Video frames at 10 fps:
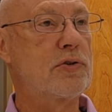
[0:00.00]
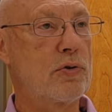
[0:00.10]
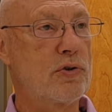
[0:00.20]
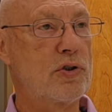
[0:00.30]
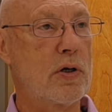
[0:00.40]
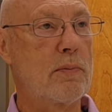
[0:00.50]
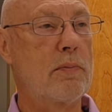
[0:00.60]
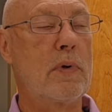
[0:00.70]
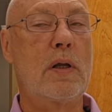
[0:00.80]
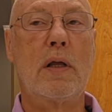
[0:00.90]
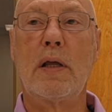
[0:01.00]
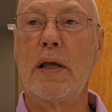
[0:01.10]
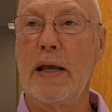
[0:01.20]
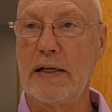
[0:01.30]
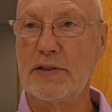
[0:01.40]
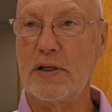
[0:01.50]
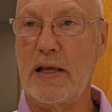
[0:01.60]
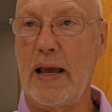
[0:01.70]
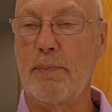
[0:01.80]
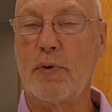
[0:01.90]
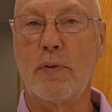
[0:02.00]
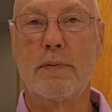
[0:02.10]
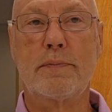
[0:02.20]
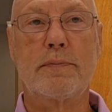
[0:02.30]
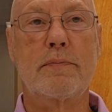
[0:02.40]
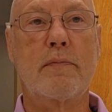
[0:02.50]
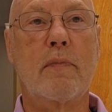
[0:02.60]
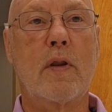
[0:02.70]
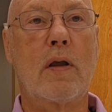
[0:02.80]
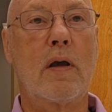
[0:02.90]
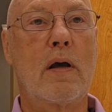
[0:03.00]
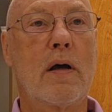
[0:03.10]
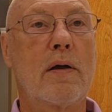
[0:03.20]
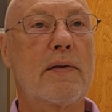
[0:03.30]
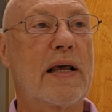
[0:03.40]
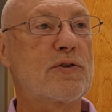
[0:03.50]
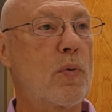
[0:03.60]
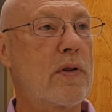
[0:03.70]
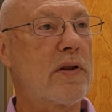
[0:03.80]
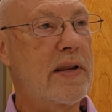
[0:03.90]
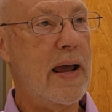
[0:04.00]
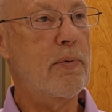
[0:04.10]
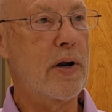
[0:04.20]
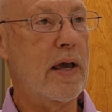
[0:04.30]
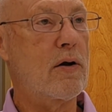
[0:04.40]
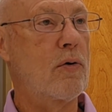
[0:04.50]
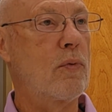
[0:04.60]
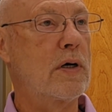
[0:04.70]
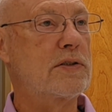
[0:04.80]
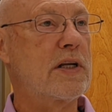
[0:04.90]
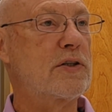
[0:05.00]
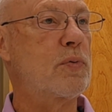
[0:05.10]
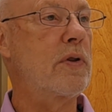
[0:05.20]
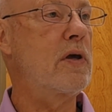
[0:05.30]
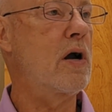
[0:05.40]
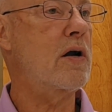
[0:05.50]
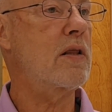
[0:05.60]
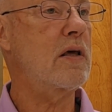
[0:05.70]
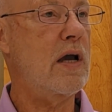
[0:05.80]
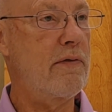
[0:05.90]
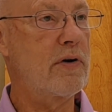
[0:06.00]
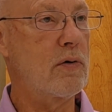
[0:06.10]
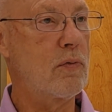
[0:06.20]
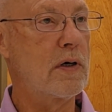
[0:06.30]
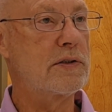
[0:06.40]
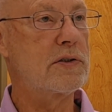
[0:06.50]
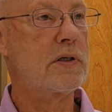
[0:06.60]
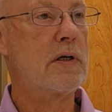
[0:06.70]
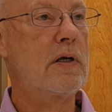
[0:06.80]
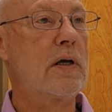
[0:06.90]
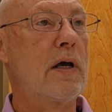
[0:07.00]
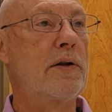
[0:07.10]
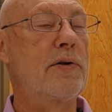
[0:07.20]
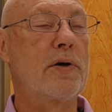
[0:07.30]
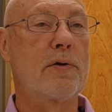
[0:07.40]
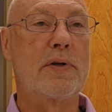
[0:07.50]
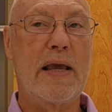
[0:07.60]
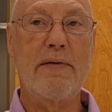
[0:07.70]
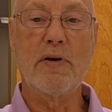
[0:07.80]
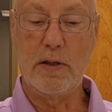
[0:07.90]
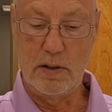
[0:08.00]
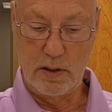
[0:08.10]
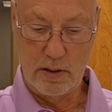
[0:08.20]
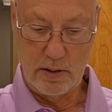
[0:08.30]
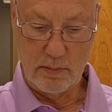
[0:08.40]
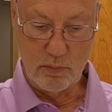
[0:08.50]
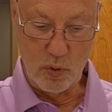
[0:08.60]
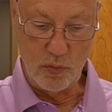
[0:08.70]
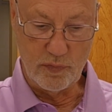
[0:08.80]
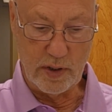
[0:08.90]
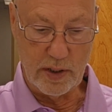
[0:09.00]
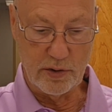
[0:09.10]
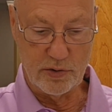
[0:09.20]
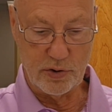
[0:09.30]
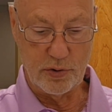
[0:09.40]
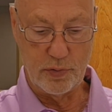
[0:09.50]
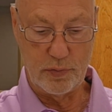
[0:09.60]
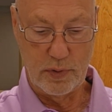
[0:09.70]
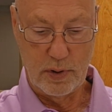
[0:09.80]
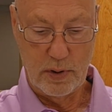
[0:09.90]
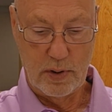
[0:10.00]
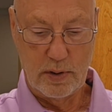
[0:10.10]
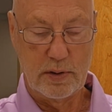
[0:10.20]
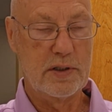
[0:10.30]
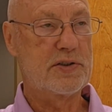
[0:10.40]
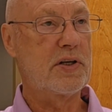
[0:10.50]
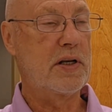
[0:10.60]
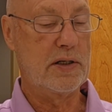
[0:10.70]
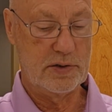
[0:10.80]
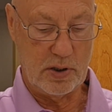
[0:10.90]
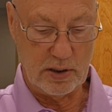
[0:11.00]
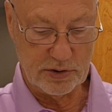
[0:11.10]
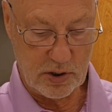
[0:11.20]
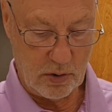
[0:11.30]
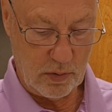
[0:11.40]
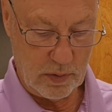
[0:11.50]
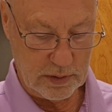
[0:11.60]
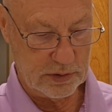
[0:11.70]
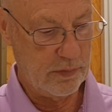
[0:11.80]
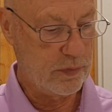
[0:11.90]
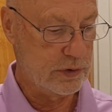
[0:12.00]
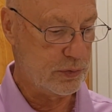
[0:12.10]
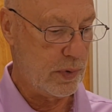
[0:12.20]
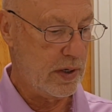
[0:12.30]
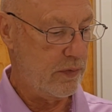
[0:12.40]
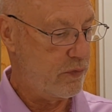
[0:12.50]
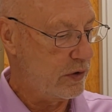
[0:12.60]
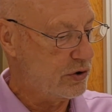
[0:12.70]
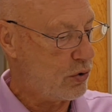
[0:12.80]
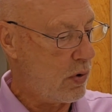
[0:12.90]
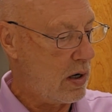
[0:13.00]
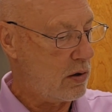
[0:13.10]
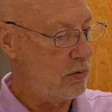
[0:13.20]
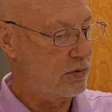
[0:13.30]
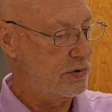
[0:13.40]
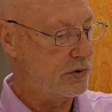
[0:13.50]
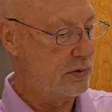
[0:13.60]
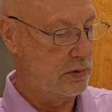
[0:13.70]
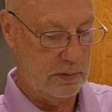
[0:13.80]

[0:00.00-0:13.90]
Jerusalem as the capital. That's where the tabernacle was. That's where the Ark of the Covenant was until David moved it into the city. So let's go as our first reading, 1 Chronicles